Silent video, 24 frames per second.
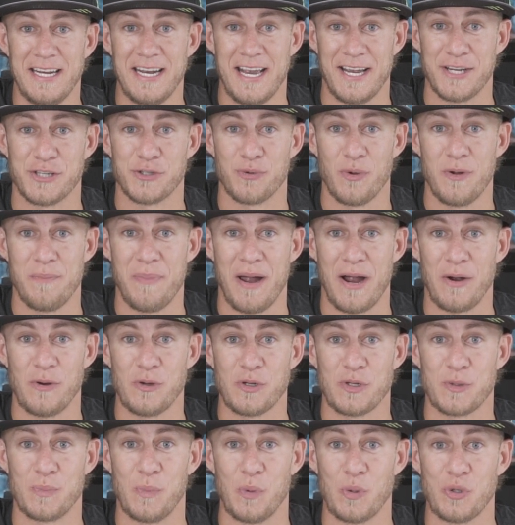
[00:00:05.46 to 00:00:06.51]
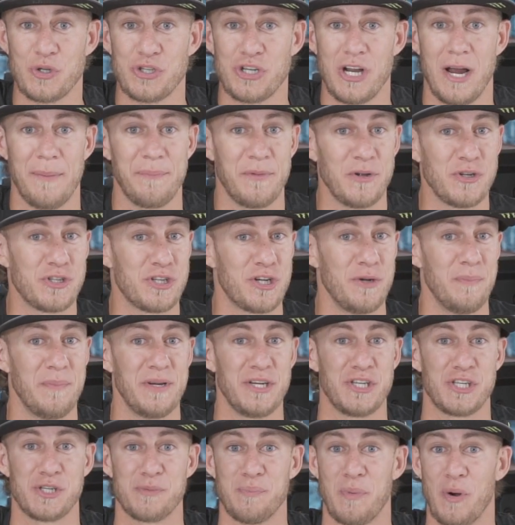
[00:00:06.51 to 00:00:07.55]
S3 Power Sports Shop, there's going to be
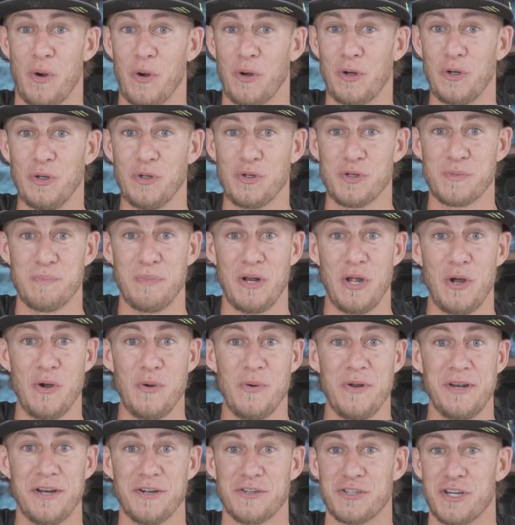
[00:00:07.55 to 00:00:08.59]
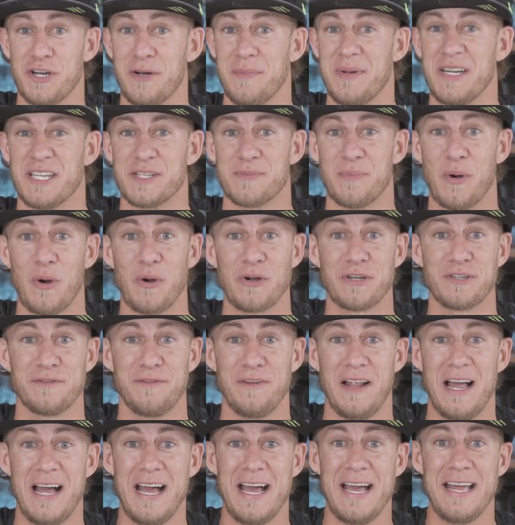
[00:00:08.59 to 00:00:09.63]
sparklers blowing, there's going to be sparks
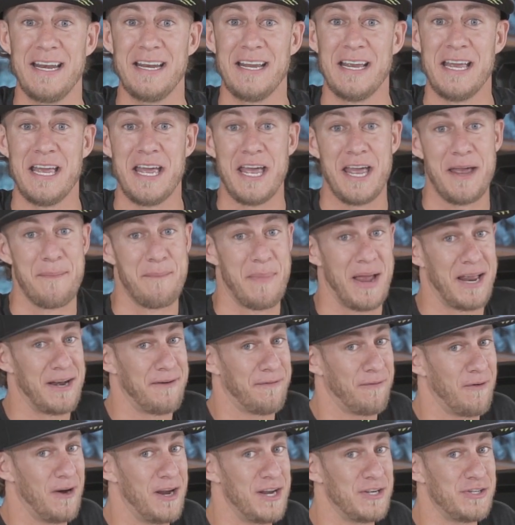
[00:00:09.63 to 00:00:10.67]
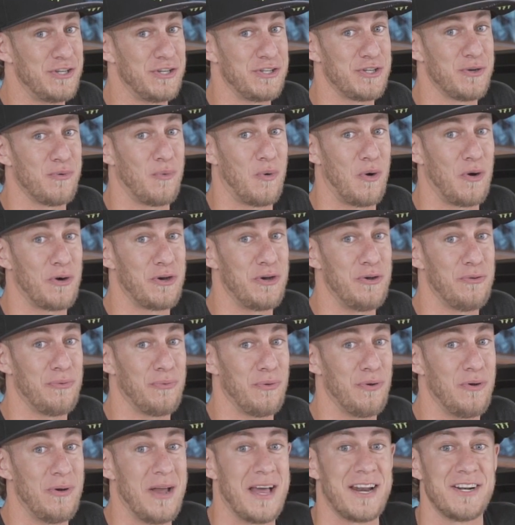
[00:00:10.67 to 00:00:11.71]
flying. Manny Fresh is going to walk you
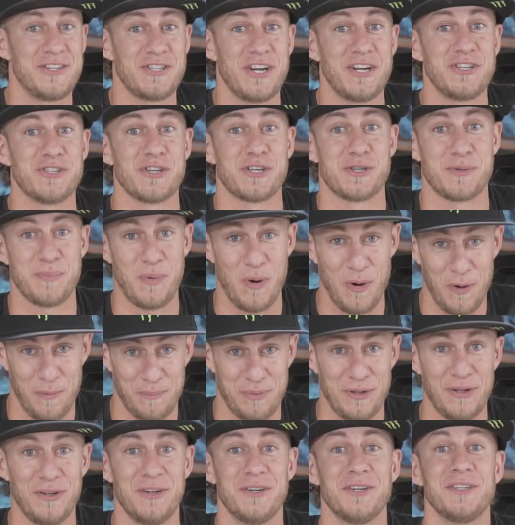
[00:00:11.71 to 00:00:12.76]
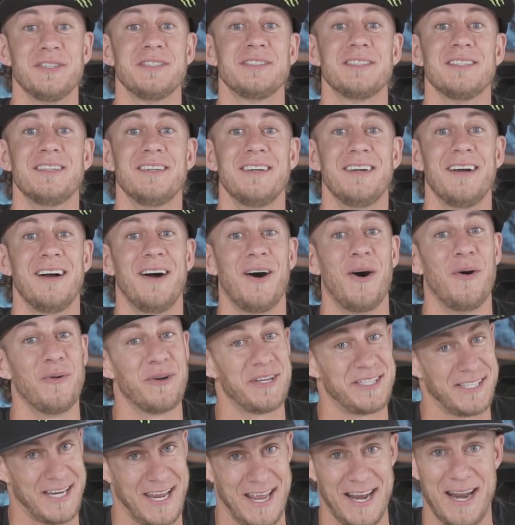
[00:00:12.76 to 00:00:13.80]
through how to change the spark plugs on
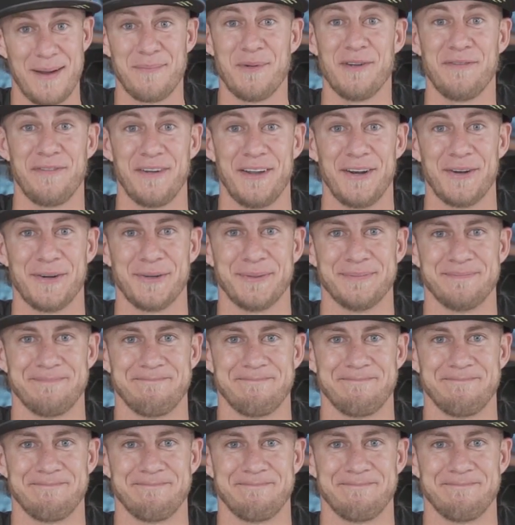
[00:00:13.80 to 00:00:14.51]
this Can-Am Defender.